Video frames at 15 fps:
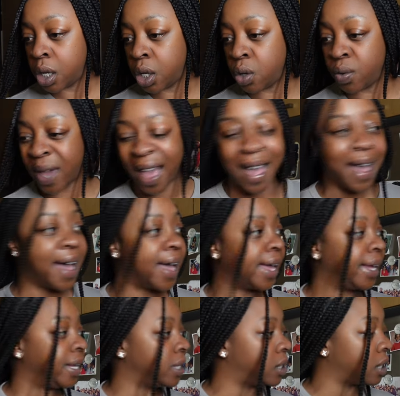you
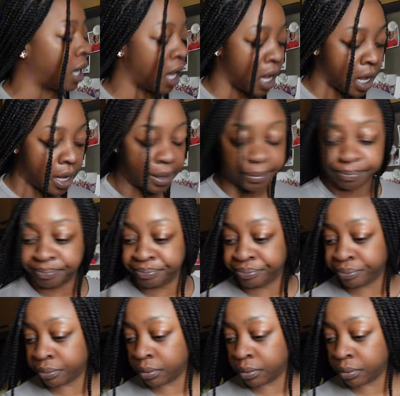guys, um,